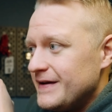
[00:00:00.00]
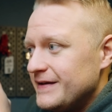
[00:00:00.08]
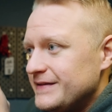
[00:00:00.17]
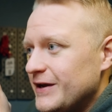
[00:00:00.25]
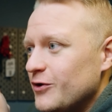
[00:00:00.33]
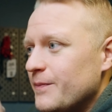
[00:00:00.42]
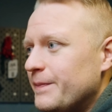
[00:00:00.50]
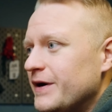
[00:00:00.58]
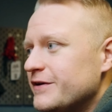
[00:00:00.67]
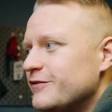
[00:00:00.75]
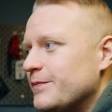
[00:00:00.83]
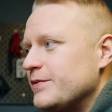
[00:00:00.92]
Now,
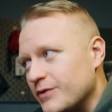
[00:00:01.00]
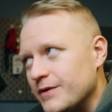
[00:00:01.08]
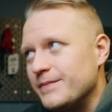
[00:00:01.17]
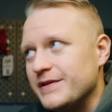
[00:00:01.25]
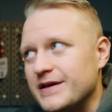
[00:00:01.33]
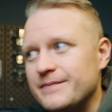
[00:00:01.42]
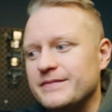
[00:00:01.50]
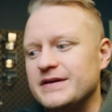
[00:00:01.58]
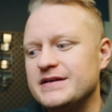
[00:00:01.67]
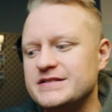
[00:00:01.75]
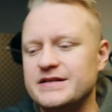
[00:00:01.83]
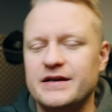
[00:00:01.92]
part of the problem
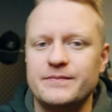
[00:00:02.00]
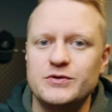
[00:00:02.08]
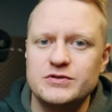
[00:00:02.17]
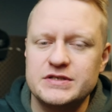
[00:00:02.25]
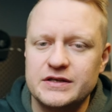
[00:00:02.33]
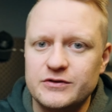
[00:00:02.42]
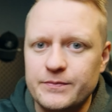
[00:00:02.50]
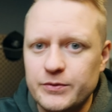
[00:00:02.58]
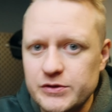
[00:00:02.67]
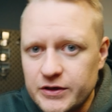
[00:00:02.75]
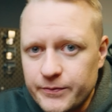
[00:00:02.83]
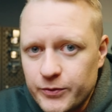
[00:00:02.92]
is that I'm using the
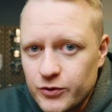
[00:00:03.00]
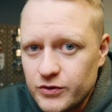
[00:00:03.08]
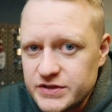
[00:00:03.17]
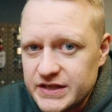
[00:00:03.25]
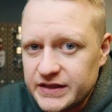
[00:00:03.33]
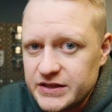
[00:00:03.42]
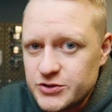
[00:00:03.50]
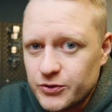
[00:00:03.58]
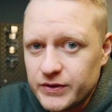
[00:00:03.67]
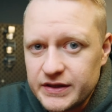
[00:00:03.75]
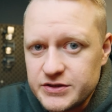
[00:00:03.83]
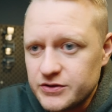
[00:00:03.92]
Polar Pro
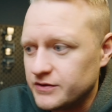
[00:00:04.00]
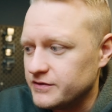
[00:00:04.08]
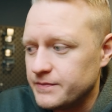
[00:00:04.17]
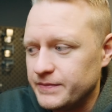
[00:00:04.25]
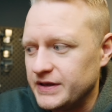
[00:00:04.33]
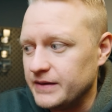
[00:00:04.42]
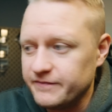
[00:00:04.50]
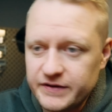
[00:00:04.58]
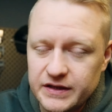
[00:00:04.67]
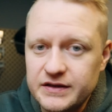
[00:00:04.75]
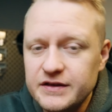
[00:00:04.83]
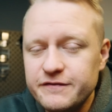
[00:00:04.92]
Signature Edition
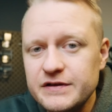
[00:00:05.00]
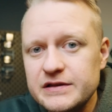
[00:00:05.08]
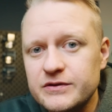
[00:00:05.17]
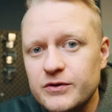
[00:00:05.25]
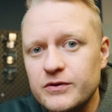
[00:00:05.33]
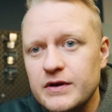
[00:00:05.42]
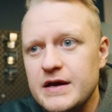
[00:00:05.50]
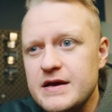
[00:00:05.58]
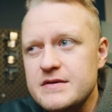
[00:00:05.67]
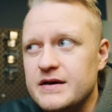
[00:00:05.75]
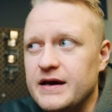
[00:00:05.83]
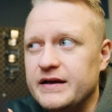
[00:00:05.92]
PMVND filter,
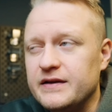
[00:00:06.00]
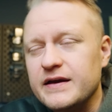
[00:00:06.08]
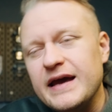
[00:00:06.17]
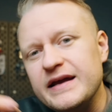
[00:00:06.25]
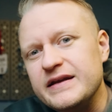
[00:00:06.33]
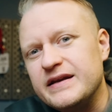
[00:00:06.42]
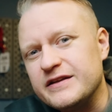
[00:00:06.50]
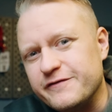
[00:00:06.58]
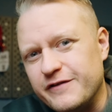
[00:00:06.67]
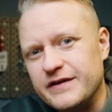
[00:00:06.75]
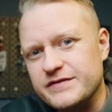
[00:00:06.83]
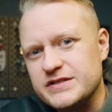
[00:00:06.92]
and I had it at
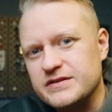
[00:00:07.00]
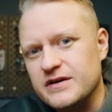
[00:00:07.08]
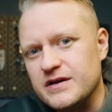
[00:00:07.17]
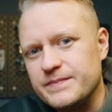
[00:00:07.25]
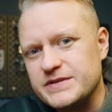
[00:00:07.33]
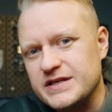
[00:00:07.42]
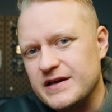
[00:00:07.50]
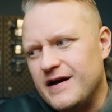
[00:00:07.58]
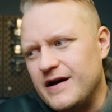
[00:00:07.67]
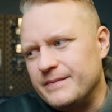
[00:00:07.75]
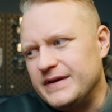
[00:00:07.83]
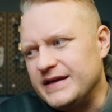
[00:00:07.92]
5 stops.
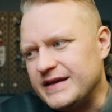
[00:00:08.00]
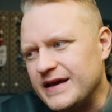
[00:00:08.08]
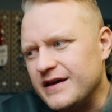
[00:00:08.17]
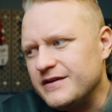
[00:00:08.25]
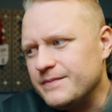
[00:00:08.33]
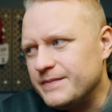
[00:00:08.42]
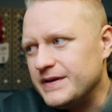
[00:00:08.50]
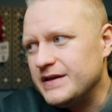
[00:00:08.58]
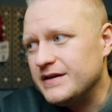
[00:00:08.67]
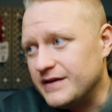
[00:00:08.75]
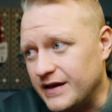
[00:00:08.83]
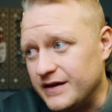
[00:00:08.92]
It can
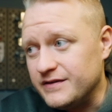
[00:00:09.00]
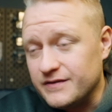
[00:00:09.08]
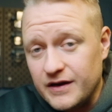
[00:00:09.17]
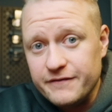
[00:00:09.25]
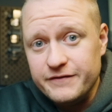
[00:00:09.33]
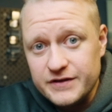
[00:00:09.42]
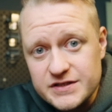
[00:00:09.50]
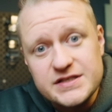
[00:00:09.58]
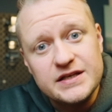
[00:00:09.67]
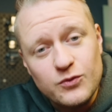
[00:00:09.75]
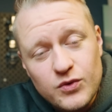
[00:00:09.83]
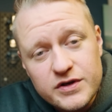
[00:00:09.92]
be, and
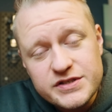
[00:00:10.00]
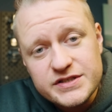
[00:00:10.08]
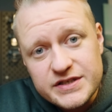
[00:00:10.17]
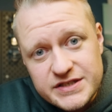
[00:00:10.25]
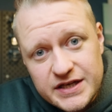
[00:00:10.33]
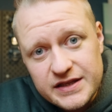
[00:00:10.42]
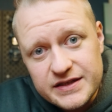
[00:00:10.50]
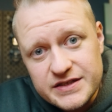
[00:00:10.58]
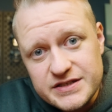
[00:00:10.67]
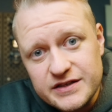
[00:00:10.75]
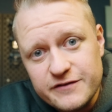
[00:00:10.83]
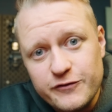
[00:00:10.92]
obviously was,
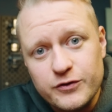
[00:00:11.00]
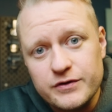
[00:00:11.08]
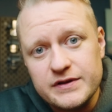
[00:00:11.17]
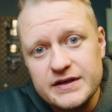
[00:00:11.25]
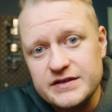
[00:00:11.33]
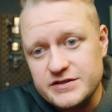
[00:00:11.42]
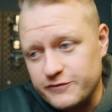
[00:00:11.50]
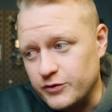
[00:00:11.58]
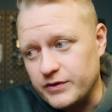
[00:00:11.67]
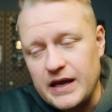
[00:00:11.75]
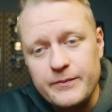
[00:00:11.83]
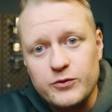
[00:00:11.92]
challenging for the lens for
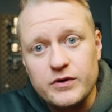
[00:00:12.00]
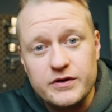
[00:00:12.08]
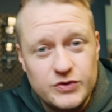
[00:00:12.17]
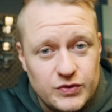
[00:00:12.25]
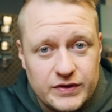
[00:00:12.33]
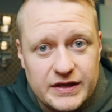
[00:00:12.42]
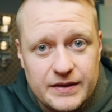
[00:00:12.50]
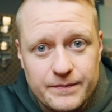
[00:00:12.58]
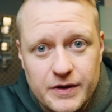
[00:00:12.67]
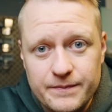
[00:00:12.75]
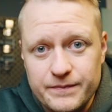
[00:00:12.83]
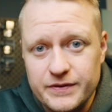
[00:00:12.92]
the camera to keep
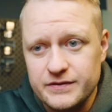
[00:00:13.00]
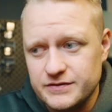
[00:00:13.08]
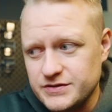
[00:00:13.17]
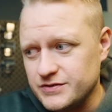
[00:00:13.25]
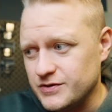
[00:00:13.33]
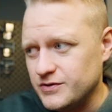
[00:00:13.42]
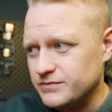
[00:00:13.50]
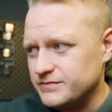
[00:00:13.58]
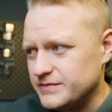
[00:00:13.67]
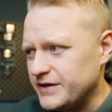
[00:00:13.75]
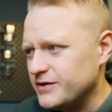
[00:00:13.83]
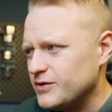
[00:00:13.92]
up. So
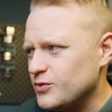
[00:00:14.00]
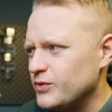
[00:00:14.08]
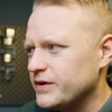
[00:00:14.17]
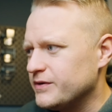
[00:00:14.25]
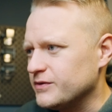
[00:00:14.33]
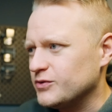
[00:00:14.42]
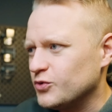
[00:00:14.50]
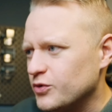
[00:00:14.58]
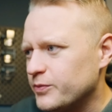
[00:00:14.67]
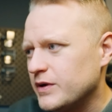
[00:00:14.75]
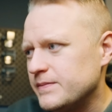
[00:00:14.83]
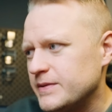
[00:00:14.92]
I don't know where the true
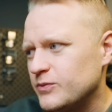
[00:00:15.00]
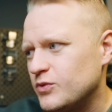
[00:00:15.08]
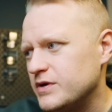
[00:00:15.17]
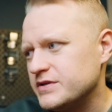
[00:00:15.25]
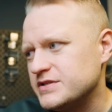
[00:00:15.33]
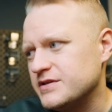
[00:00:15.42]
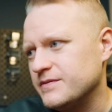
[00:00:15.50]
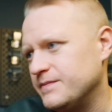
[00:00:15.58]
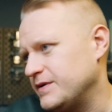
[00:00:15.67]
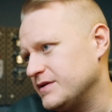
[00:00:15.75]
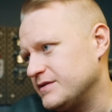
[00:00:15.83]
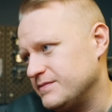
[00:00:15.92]
problem was,
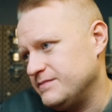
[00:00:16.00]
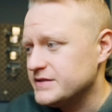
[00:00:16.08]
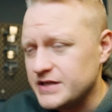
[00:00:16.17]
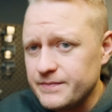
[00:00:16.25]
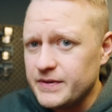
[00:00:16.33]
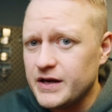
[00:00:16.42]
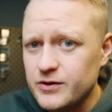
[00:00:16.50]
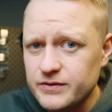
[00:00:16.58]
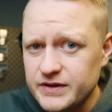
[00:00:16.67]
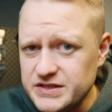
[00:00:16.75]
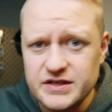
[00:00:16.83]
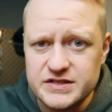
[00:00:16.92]
but somehow
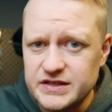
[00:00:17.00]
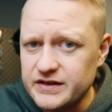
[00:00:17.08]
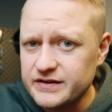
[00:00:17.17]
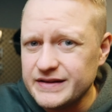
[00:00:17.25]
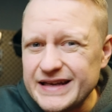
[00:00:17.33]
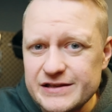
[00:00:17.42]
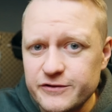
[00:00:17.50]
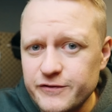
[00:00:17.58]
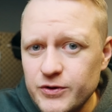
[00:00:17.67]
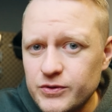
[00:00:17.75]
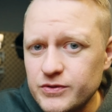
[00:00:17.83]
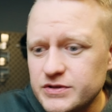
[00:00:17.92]
it just didn't nail the
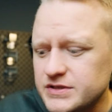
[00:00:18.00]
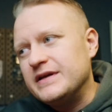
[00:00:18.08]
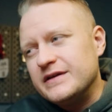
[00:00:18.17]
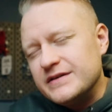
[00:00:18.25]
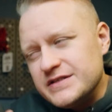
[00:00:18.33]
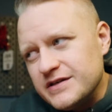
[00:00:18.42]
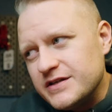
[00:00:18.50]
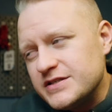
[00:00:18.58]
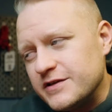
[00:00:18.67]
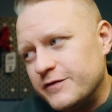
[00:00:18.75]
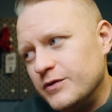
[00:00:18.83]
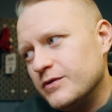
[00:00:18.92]
focus. In
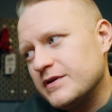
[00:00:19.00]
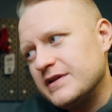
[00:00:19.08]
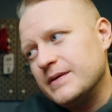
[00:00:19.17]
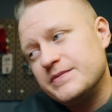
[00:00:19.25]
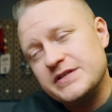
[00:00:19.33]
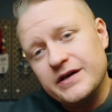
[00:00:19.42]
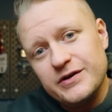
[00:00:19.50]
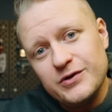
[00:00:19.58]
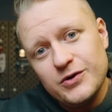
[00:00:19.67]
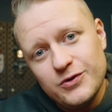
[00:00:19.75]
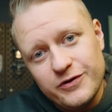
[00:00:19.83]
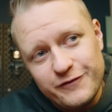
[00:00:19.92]
just a few clips, I
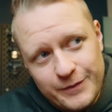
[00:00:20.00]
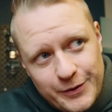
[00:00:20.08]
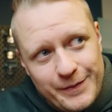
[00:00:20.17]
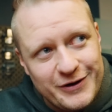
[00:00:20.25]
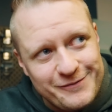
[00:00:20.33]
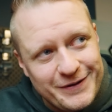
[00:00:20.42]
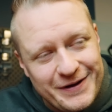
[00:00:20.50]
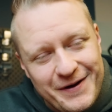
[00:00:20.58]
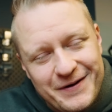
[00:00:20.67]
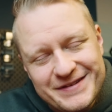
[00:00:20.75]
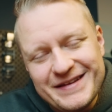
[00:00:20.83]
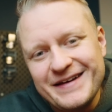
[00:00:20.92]
know from the bottom of my
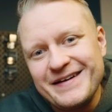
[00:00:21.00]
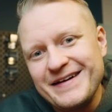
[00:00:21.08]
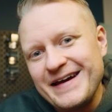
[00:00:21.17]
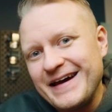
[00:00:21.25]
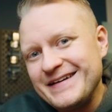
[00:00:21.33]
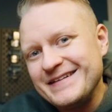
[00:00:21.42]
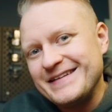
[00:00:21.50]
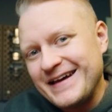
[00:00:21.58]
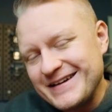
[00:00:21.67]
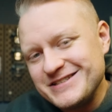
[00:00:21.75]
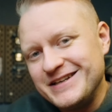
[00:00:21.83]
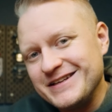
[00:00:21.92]
heart that I had it
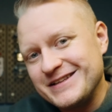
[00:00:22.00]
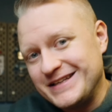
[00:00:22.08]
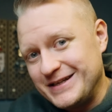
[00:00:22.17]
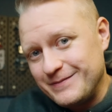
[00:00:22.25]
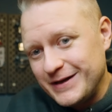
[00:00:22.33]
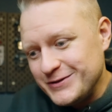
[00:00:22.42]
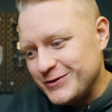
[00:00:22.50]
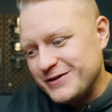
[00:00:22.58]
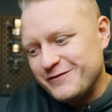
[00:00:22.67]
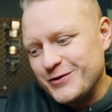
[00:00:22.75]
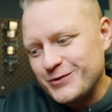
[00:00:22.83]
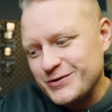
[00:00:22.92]
accidentally in manual
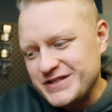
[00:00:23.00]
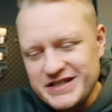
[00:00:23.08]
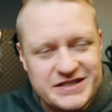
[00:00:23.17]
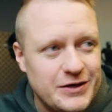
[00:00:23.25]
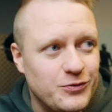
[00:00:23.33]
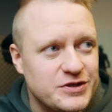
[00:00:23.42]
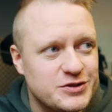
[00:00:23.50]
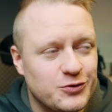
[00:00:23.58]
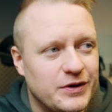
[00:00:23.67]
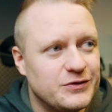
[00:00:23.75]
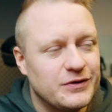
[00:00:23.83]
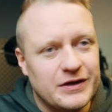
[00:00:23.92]
focus as I was
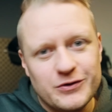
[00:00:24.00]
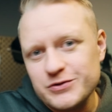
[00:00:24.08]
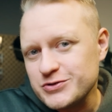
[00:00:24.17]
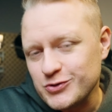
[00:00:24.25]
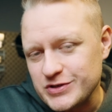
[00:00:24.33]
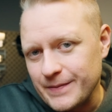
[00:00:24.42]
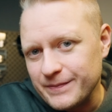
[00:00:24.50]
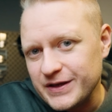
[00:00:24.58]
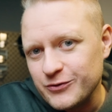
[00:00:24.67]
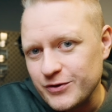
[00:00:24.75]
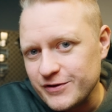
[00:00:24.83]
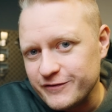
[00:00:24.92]
trying to get also some
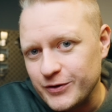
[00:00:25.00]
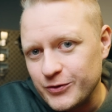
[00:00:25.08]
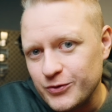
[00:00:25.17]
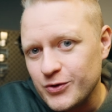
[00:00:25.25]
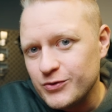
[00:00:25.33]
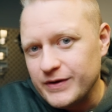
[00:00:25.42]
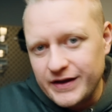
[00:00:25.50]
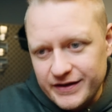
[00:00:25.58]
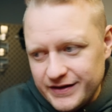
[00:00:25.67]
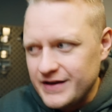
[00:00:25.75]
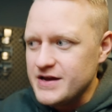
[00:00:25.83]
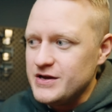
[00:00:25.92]
B-roll of the drone
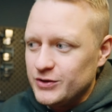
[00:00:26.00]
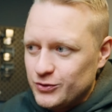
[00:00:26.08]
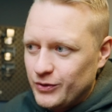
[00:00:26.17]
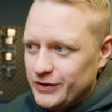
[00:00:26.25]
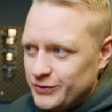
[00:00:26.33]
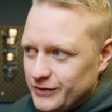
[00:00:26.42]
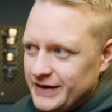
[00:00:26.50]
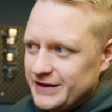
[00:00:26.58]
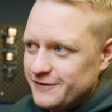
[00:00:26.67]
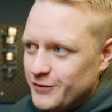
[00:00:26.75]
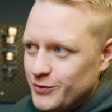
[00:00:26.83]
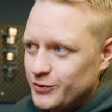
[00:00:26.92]
and try to
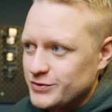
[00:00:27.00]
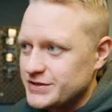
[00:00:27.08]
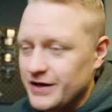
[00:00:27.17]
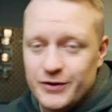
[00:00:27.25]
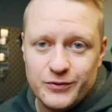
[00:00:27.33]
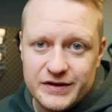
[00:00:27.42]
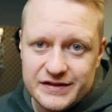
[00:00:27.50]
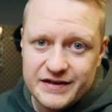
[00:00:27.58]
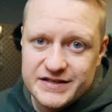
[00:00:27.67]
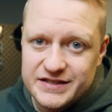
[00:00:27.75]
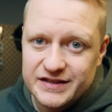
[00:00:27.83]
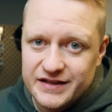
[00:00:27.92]
nail focus. I
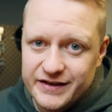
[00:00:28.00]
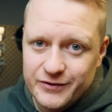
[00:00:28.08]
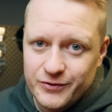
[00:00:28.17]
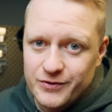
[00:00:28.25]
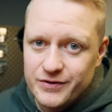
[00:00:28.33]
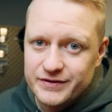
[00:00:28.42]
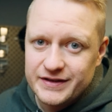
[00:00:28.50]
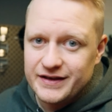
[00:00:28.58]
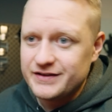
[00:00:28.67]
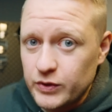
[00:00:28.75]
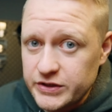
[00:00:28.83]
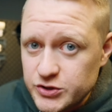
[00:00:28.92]
realized it later on
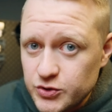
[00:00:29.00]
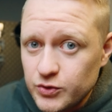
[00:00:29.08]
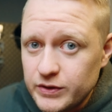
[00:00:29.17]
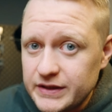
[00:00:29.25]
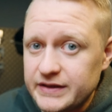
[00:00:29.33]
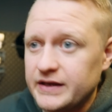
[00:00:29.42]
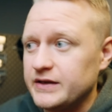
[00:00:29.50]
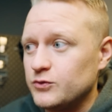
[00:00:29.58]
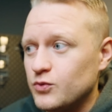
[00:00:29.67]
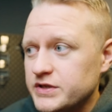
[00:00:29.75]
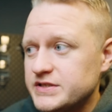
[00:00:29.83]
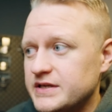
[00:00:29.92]
that when shooting that it
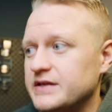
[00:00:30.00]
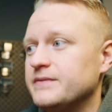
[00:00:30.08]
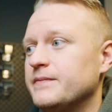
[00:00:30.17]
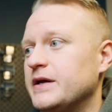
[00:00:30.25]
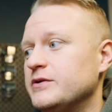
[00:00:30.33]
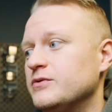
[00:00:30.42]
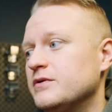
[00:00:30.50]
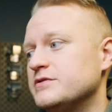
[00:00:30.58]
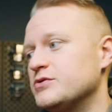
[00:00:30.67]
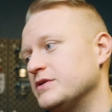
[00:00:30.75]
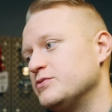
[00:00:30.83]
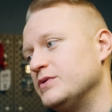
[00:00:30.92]
was in manual,
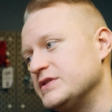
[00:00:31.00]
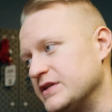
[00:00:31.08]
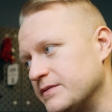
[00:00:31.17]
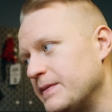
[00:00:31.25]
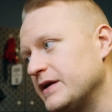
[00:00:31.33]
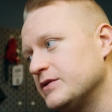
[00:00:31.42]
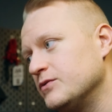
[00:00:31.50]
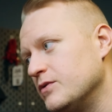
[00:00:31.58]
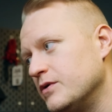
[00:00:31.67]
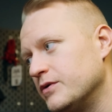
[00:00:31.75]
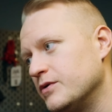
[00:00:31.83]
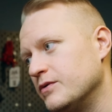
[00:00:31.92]
so I switched it back to
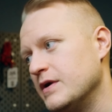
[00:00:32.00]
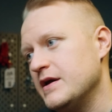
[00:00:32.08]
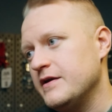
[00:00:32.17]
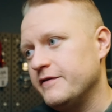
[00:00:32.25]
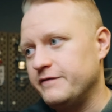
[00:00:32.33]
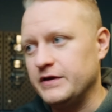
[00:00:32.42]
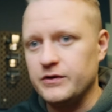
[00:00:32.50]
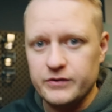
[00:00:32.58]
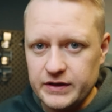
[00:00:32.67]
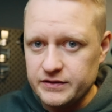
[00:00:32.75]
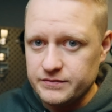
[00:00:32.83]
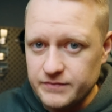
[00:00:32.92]
auto, figured
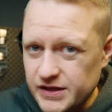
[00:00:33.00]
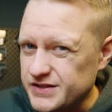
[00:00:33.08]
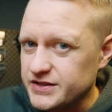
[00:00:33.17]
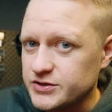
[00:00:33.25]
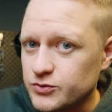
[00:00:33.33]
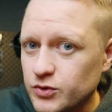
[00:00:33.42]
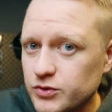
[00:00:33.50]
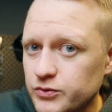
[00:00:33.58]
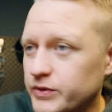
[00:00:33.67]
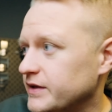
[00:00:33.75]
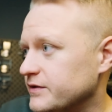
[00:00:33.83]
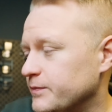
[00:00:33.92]
that I'll just roll
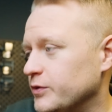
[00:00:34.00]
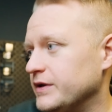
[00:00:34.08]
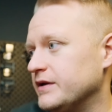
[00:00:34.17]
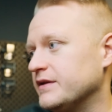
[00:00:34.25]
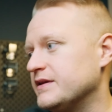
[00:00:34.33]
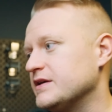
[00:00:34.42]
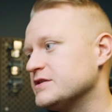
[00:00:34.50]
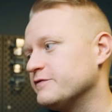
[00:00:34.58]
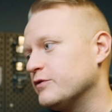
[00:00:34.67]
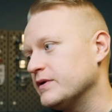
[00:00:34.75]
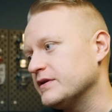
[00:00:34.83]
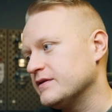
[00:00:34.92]
with it, put in a text
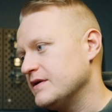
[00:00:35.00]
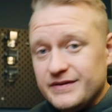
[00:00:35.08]
for it.